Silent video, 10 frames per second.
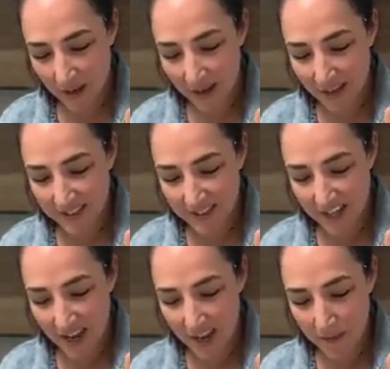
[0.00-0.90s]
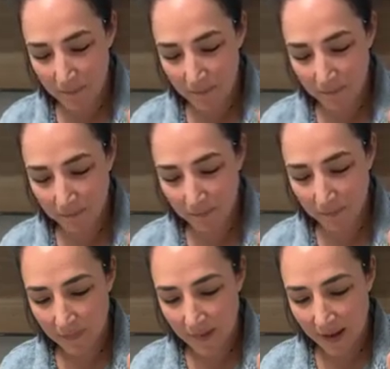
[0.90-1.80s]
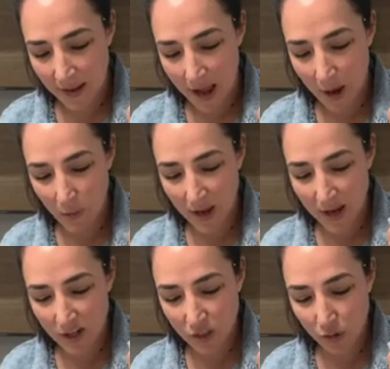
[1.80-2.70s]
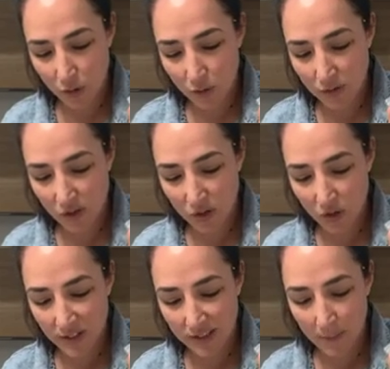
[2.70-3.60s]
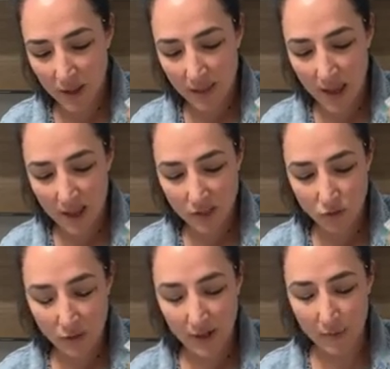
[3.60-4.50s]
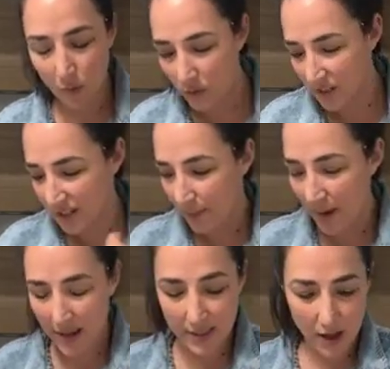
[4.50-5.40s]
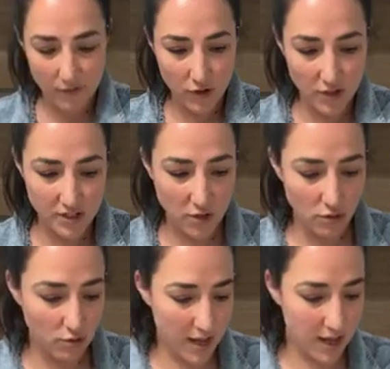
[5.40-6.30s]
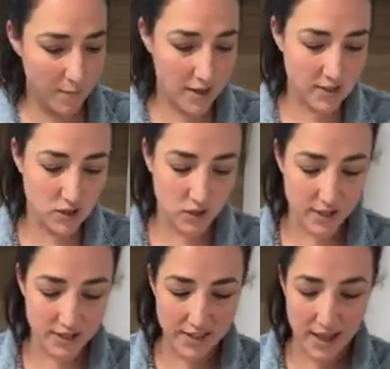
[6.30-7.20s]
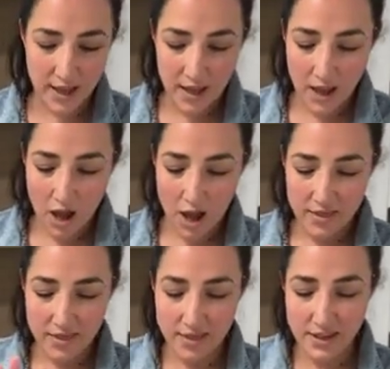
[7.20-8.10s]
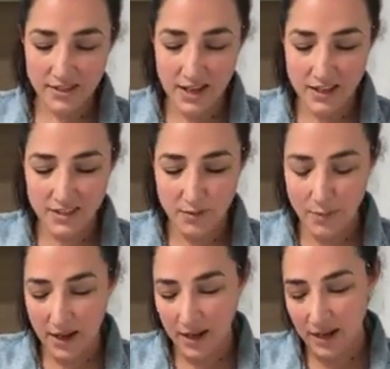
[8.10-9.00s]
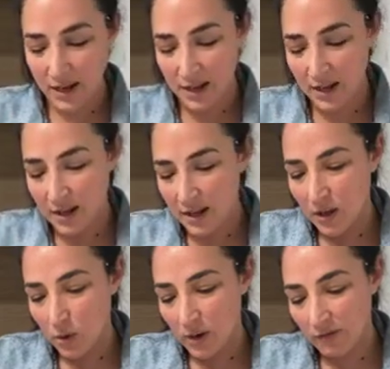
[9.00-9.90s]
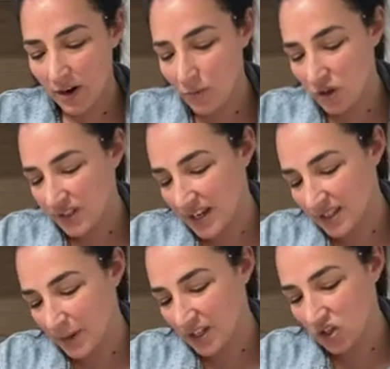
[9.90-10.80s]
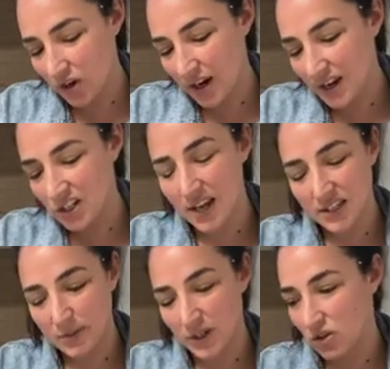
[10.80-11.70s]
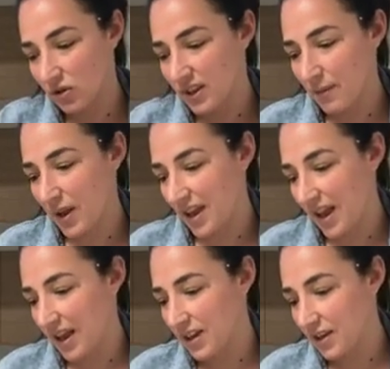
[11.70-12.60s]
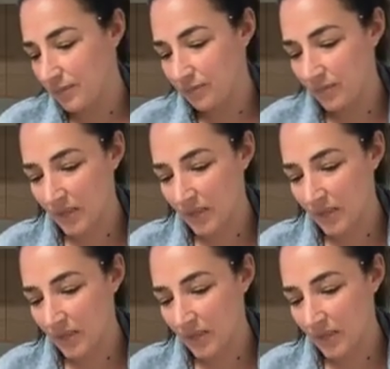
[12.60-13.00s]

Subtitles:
my next dam. And we're getting tools. So something that is really important to me that I've noticed not all cake makers do is that this has to be, whatever I'm using as my straight edge has to be taller than my cake.